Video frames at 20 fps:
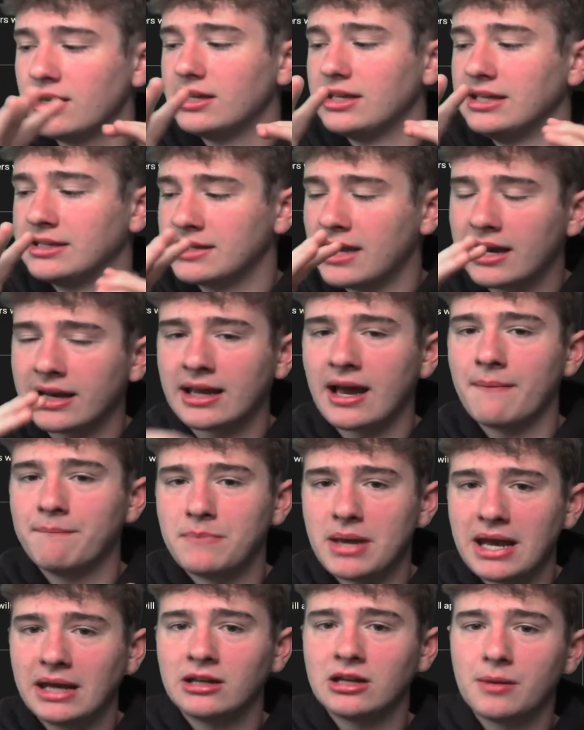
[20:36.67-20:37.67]
He kind of got
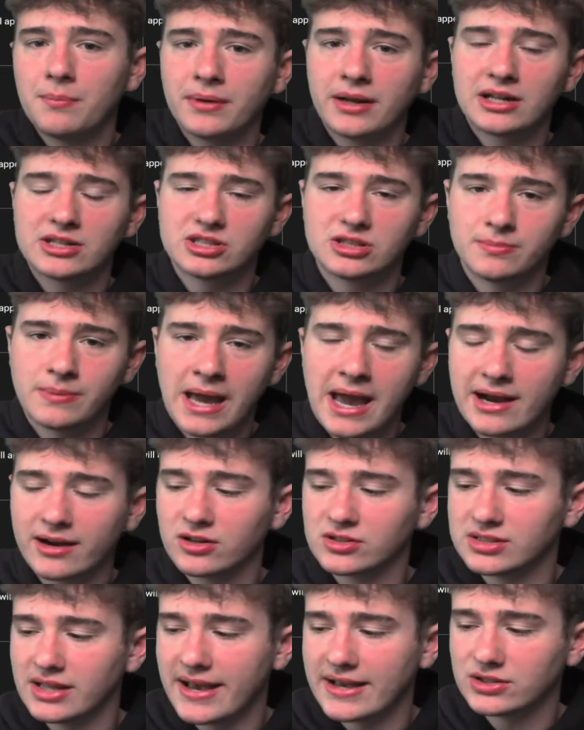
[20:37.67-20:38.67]
banged up against the
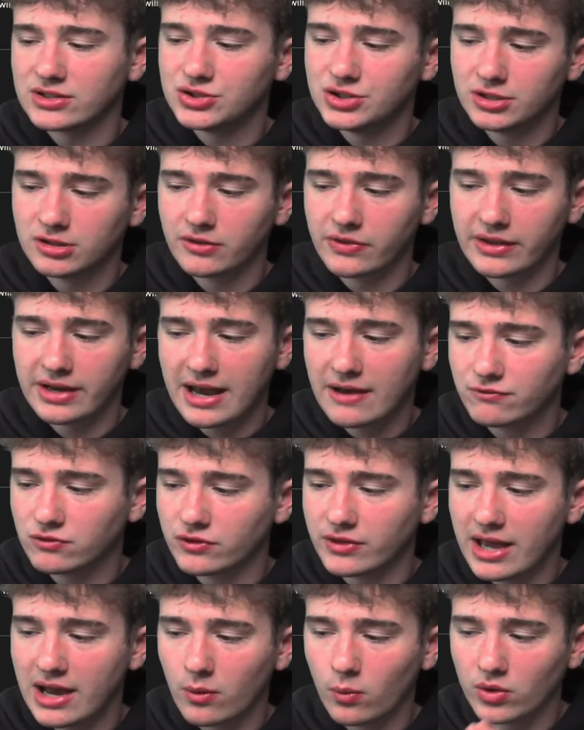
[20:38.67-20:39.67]
Packers last year, and then after
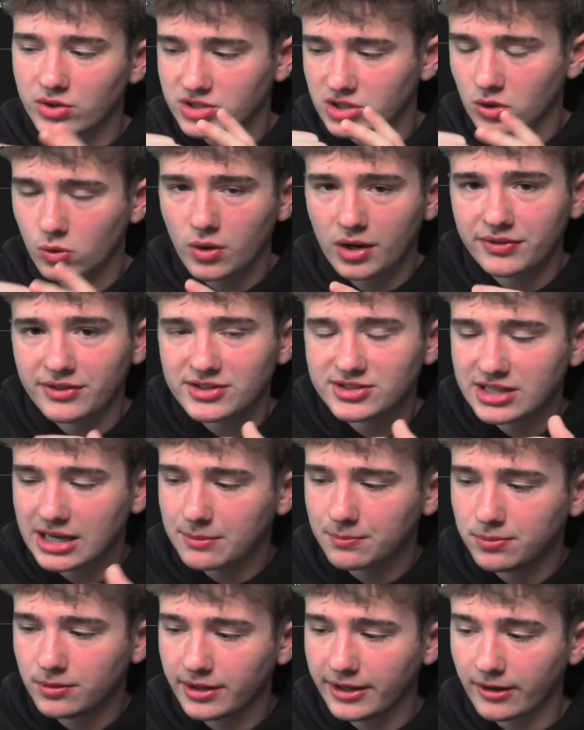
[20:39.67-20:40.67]
that wasn't quite the
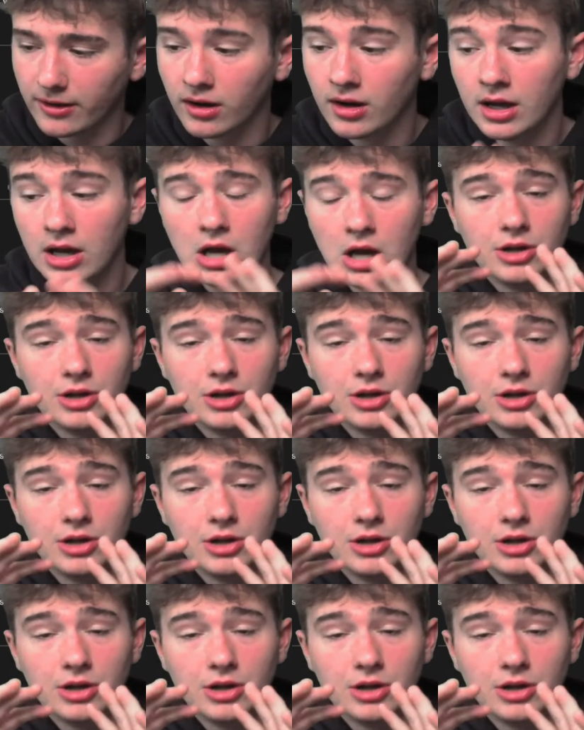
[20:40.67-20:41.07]
same player.